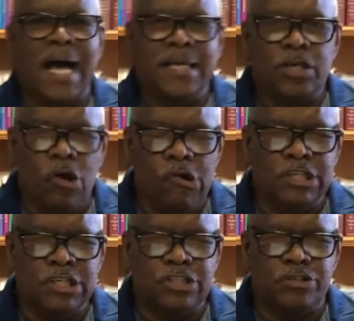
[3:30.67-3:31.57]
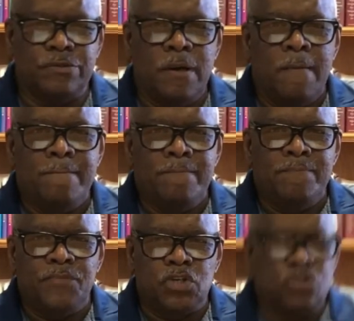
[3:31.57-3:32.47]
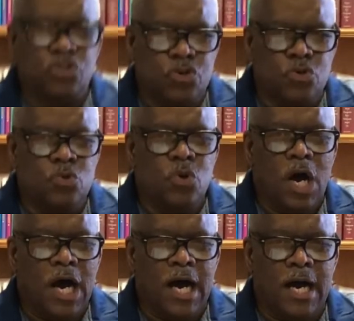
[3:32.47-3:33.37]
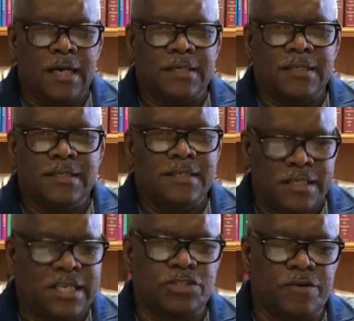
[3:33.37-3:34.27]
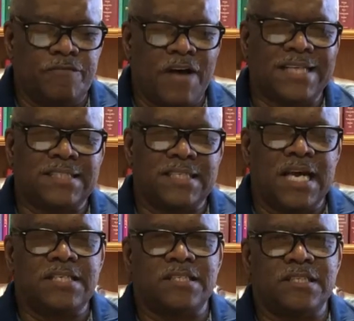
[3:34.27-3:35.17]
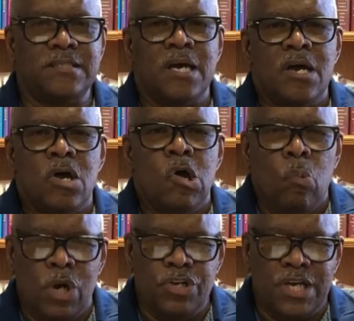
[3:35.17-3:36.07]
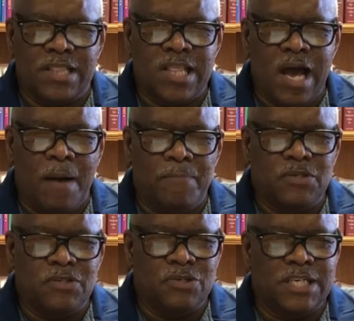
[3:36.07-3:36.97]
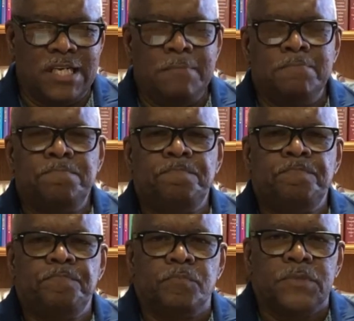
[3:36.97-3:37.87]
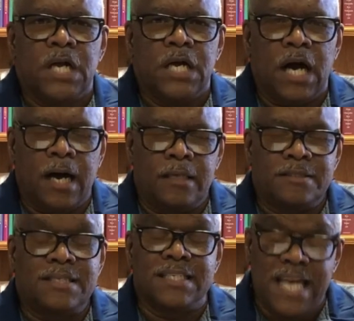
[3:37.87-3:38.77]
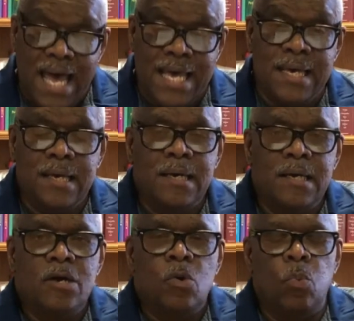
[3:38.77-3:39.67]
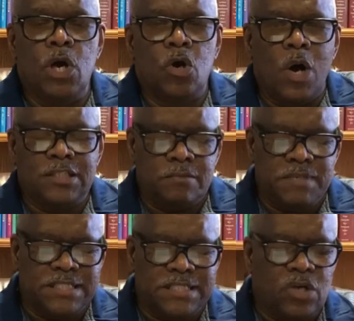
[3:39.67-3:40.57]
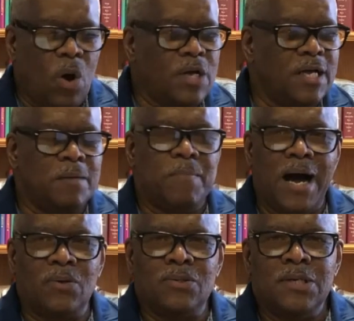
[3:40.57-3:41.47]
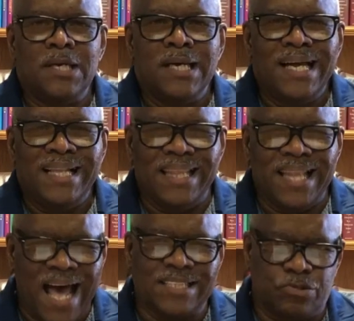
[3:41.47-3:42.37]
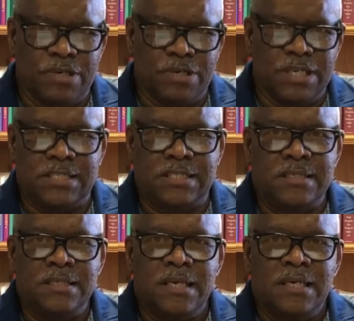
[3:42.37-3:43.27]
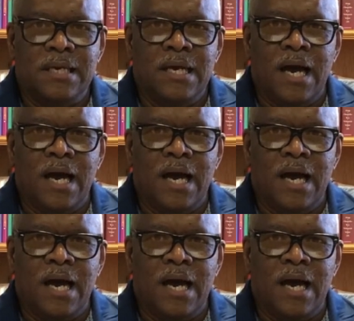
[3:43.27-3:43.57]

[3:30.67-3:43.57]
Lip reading: you to do to get your vaccination when you get the opportunity. Today, we're going to be talking about Lazarus out